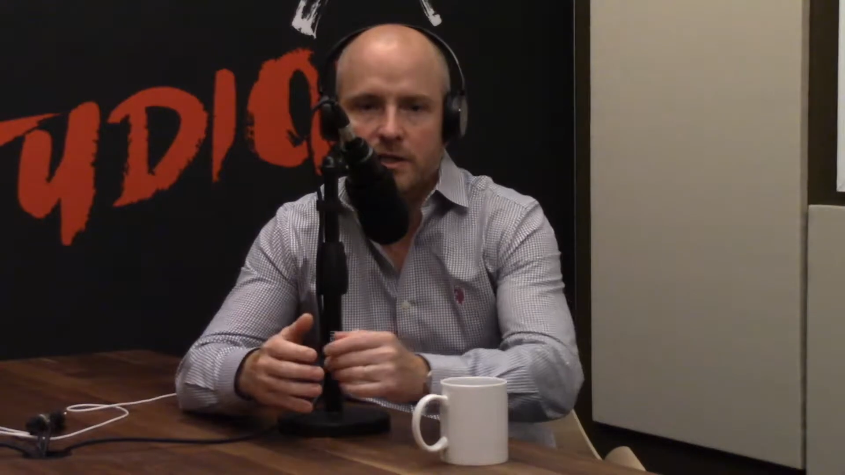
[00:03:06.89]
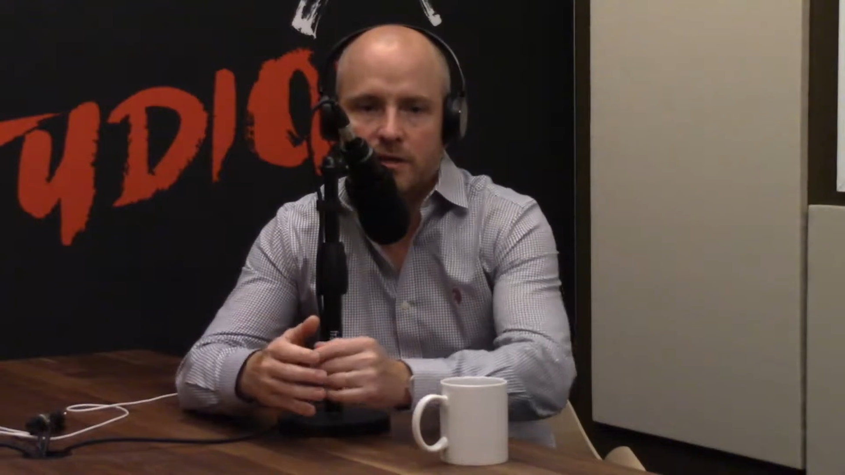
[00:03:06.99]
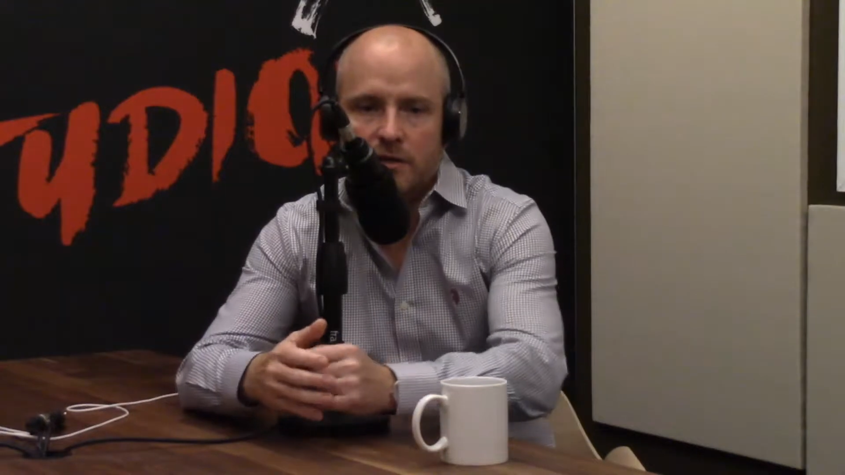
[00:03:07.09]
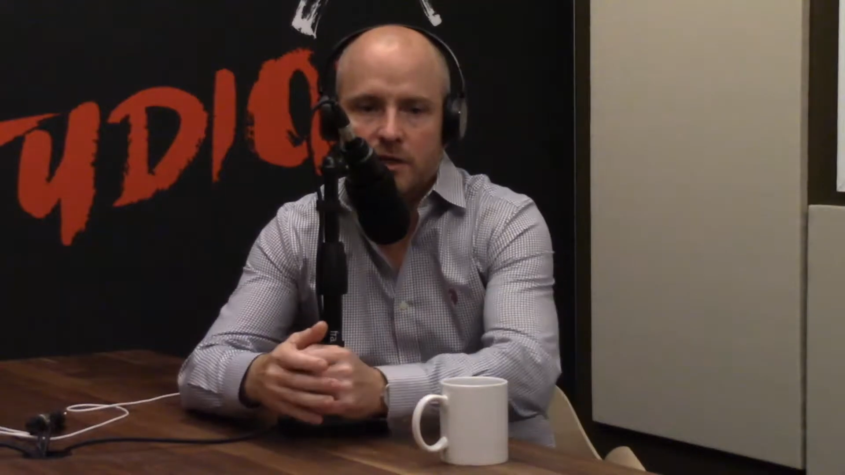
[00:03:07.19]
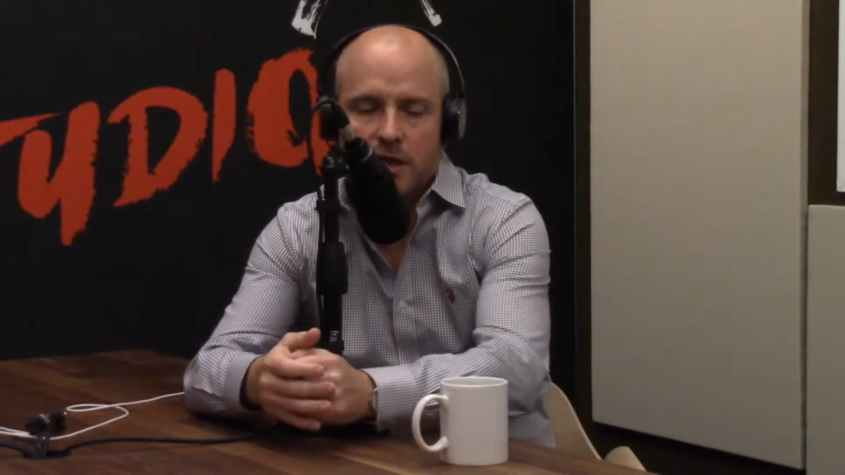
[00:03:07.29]

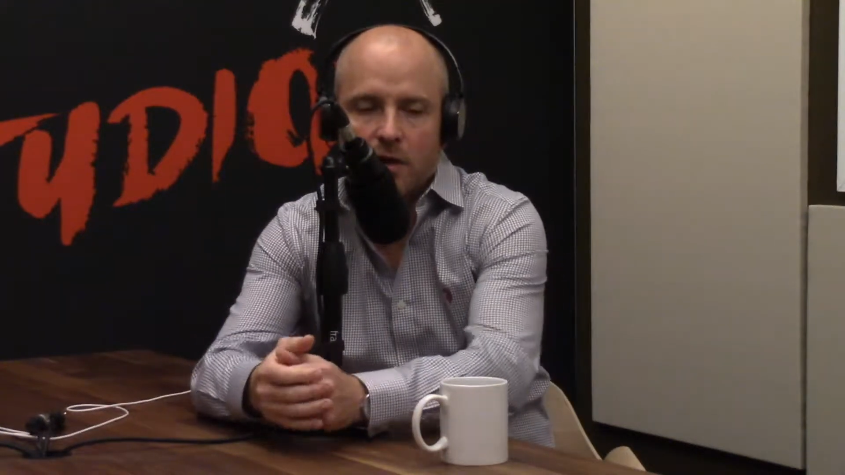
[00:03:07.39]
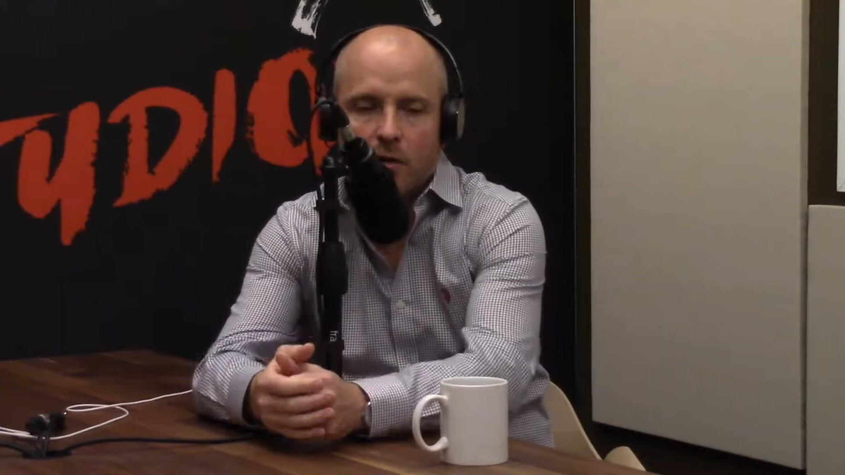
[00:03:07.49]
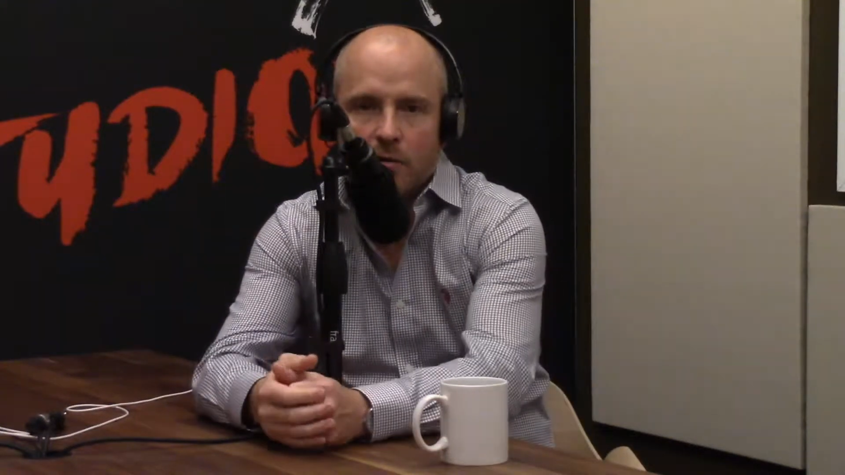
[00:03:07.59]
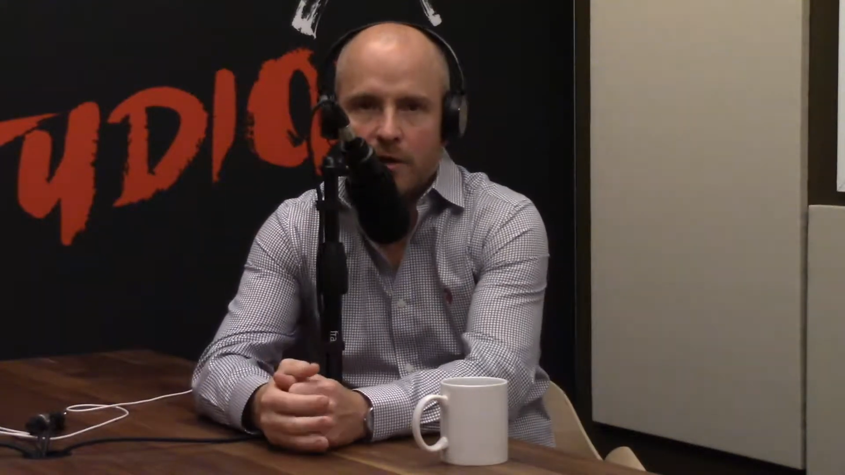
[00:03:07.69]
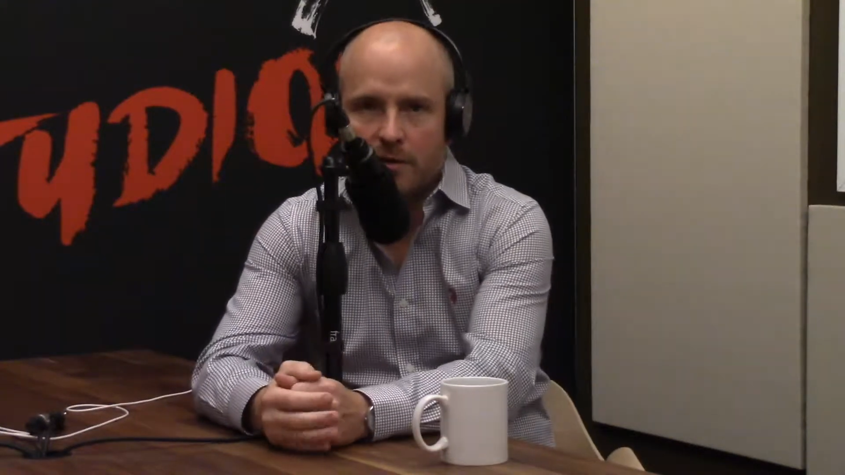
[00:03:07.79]
you get, all the
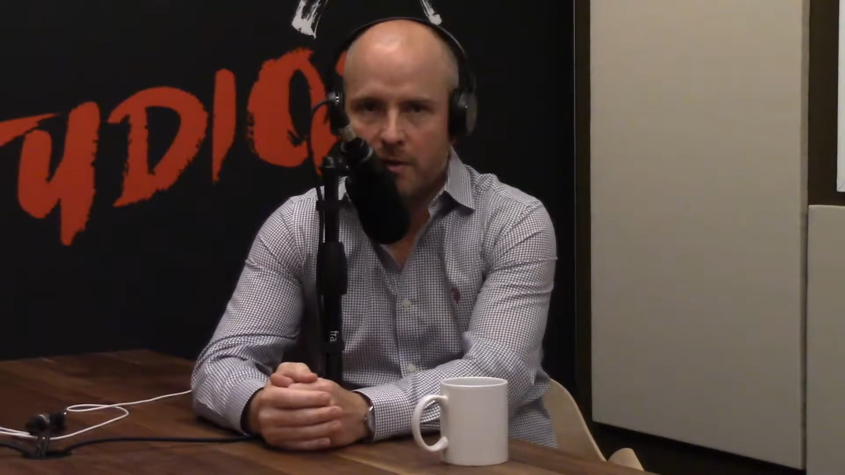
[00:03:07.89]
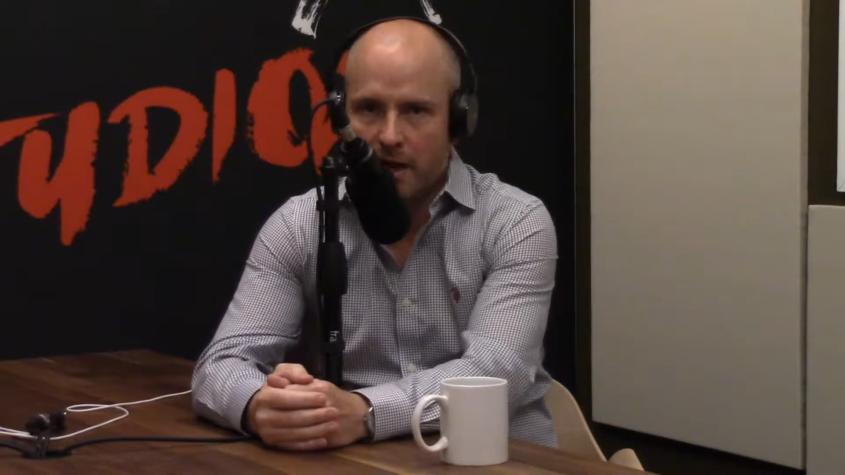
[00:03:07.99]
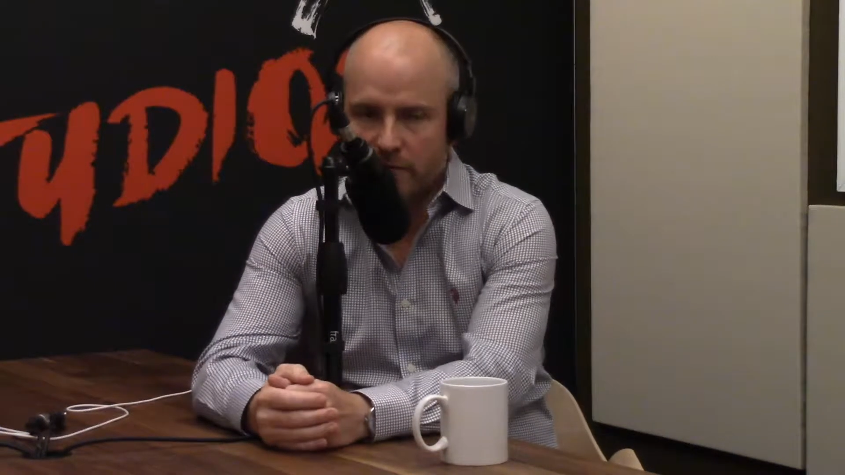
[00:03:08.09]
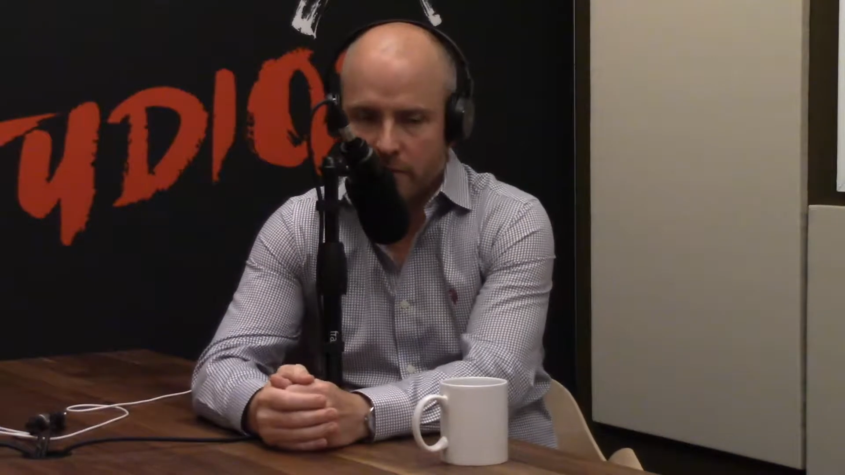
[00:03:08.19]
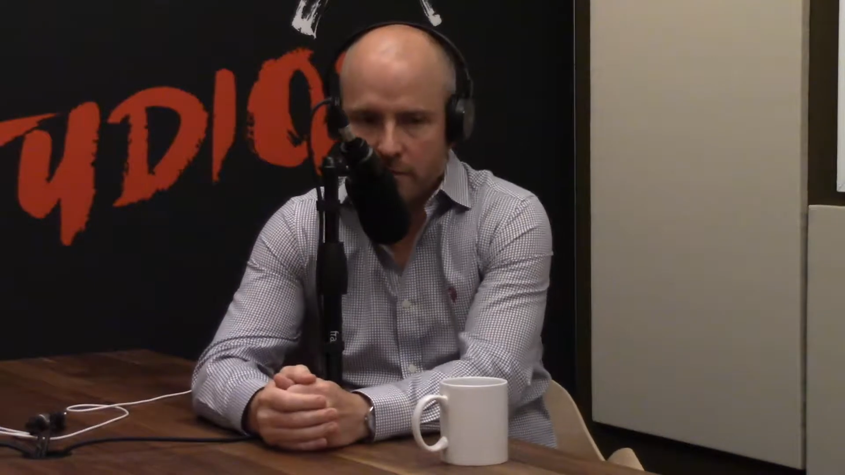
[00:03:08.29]
money back
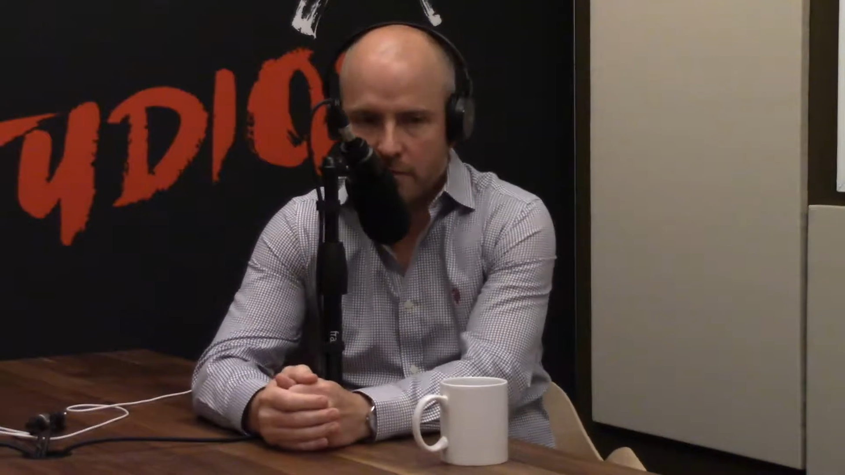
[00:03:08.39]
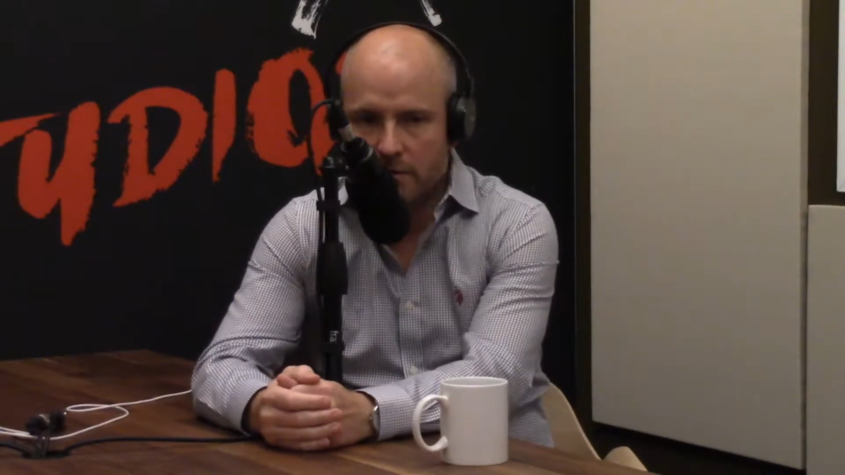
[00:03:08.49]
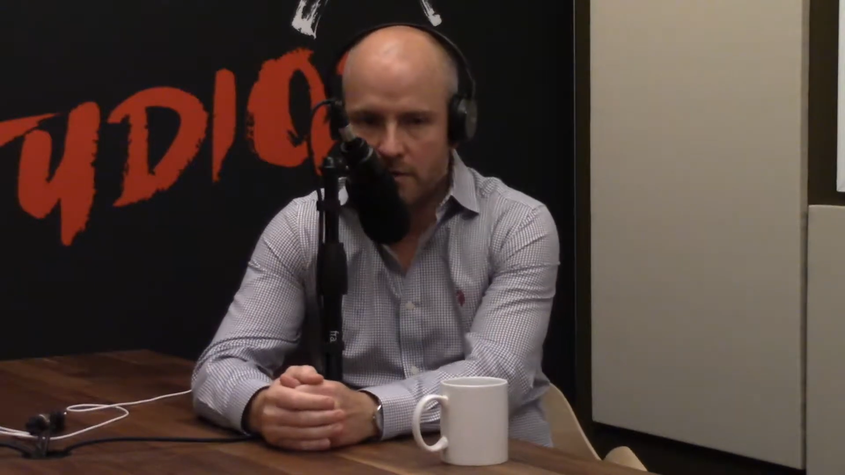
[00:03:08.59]
for the